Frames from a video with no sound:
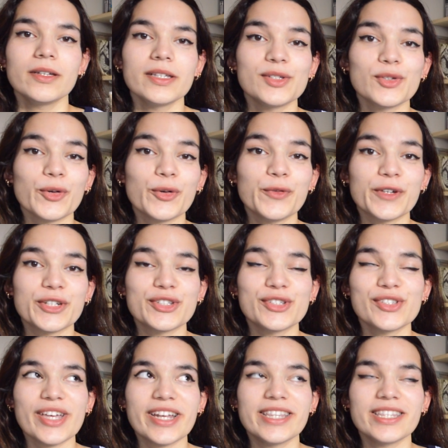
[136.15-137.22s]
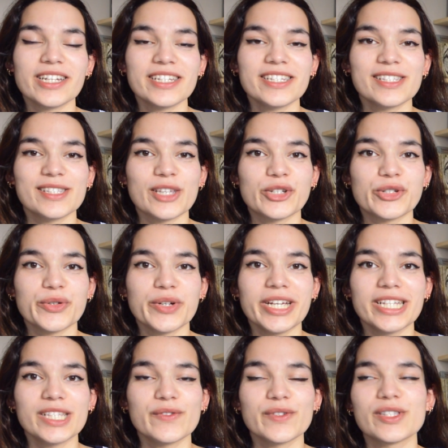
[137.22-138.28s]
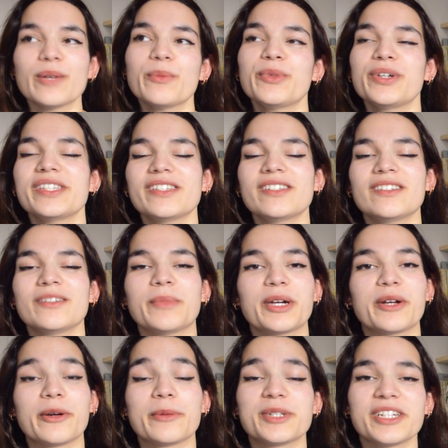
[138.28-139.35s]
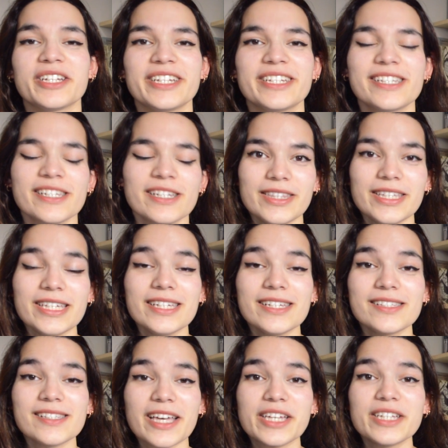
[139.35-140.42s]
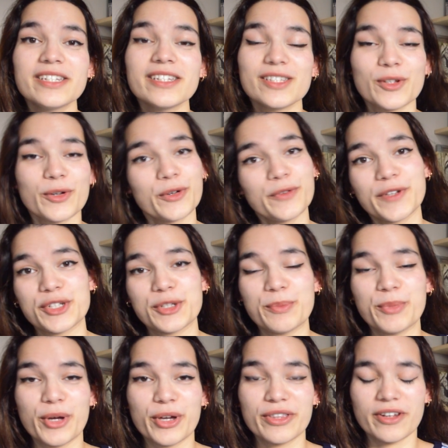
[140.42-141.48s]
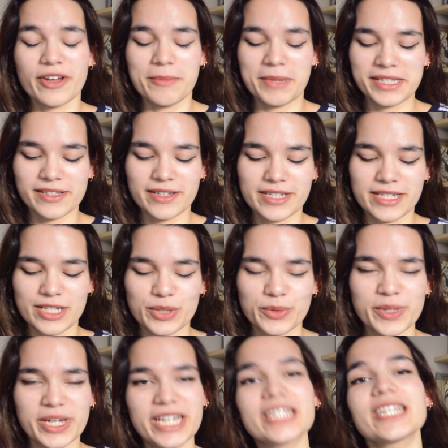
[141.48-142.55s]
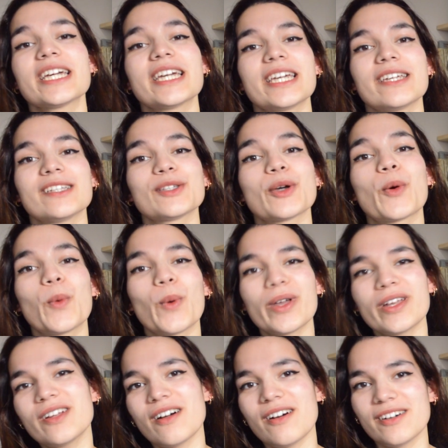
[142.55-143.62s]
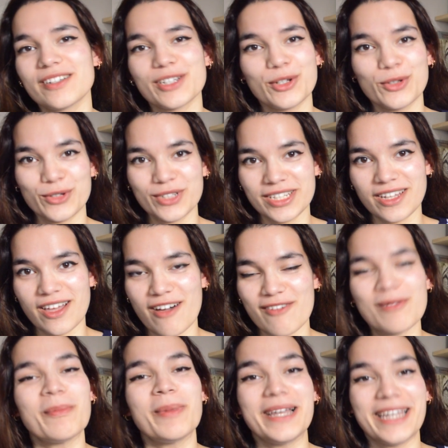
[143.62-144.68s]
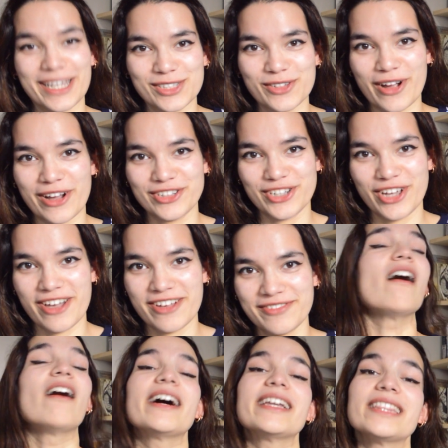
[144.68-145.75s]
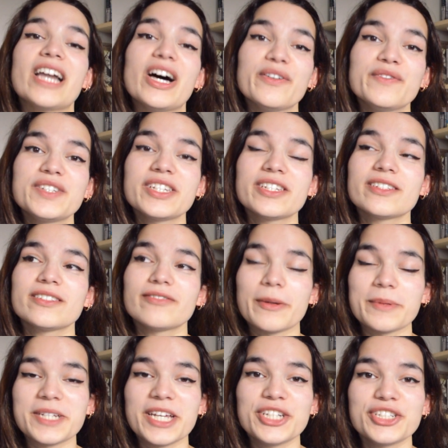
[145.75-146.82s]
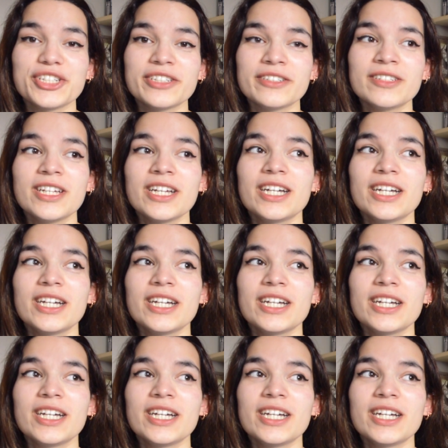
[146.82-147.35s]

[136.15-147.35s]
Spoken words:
Historical fiction set in the 19th century is for some reason my kryptonite. The second historical fiction book that I'm excited to read is Gwen and Art Are Not in Love by Lex Croucher. I loved Reputation.